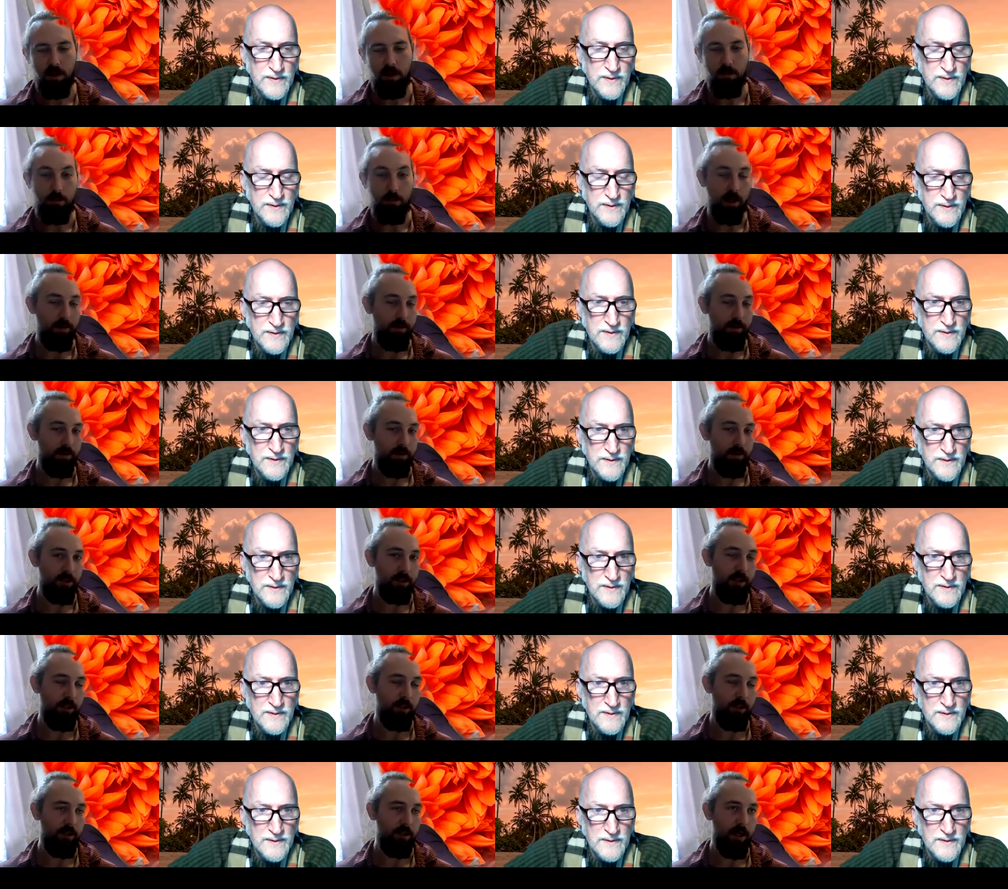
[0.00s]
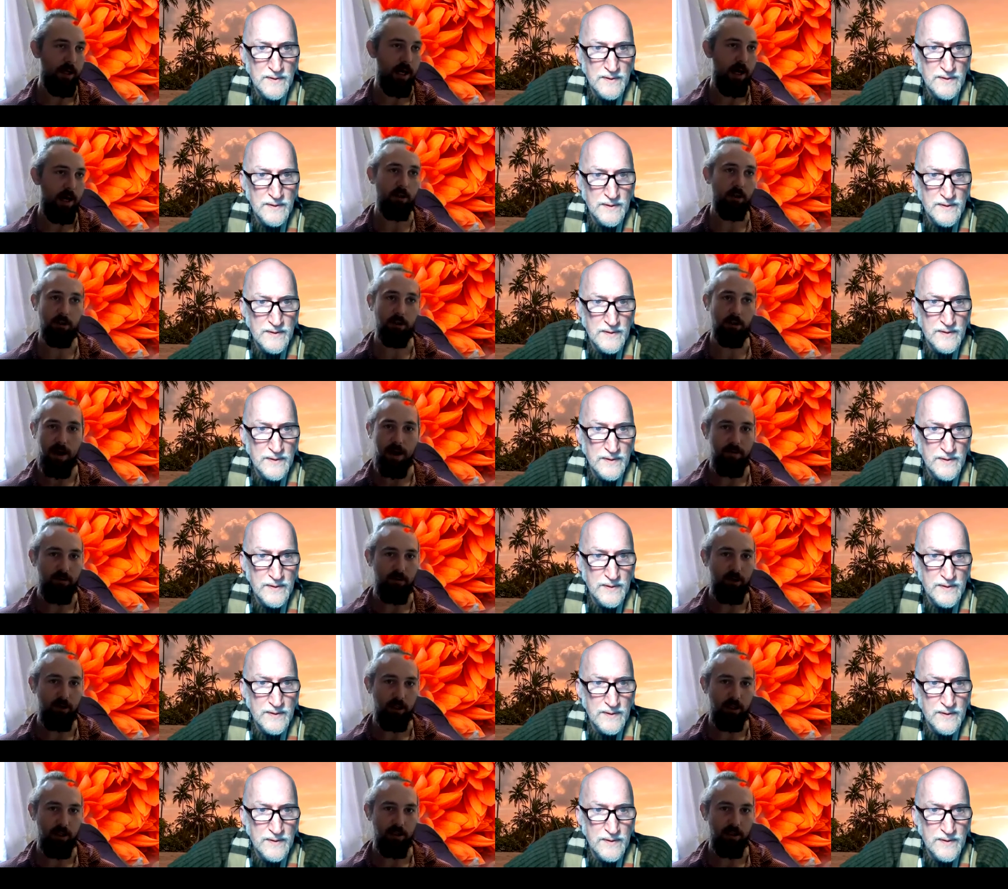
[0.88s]
Speaker 1: But still, you have the
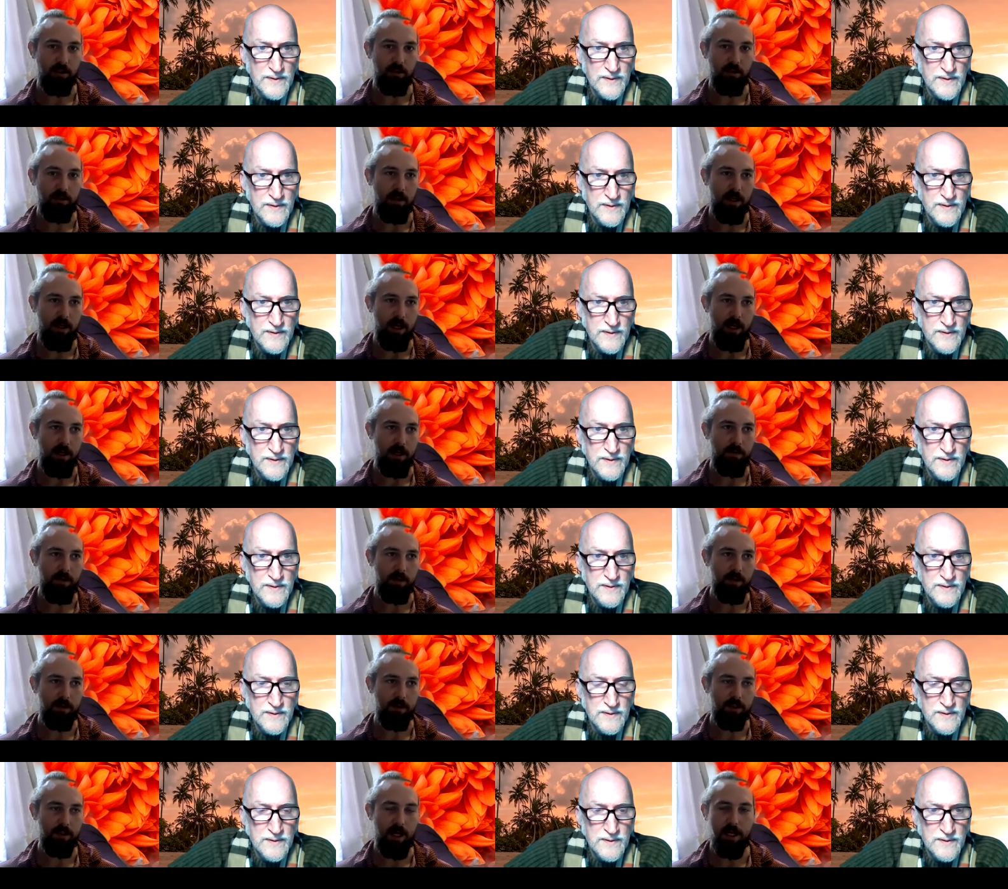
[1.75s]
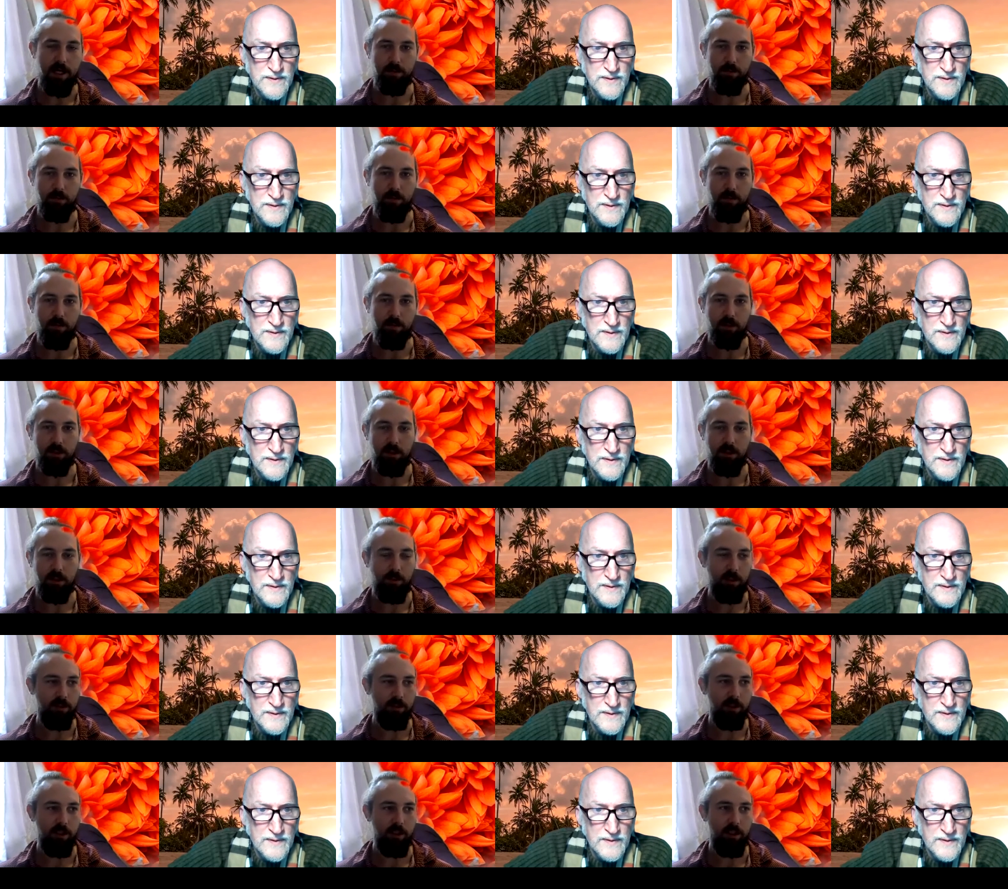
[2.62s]
gravity and the seismic
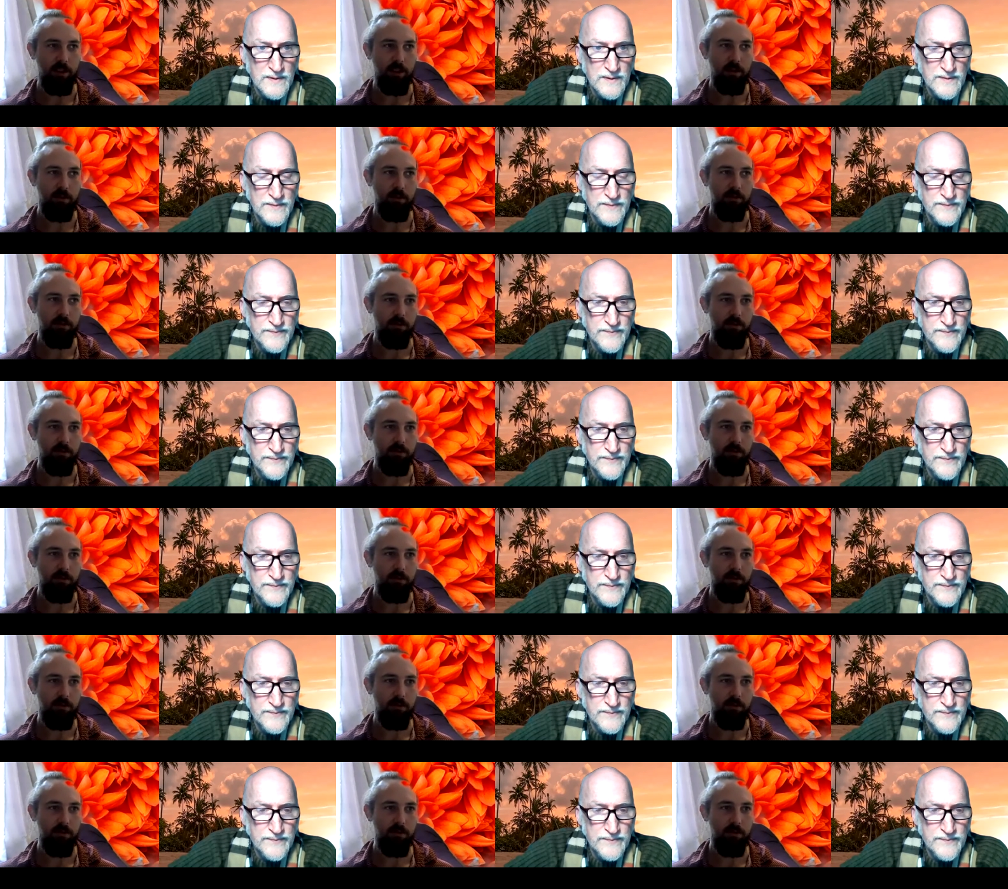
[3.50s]
stability